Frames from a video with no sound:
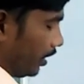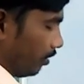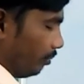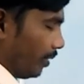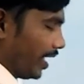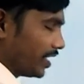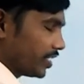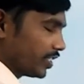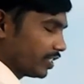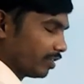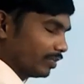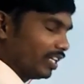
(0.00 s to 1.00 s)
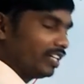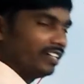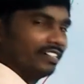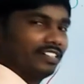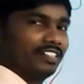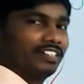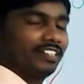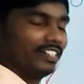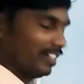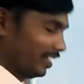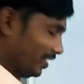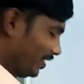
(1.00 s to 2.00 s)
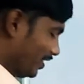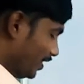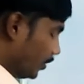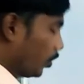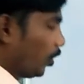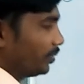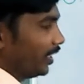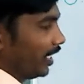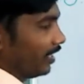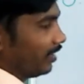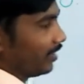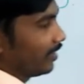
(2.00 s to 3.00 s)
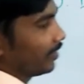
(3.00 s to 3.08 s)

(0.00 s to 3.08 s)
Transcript: comparison of the coefficient,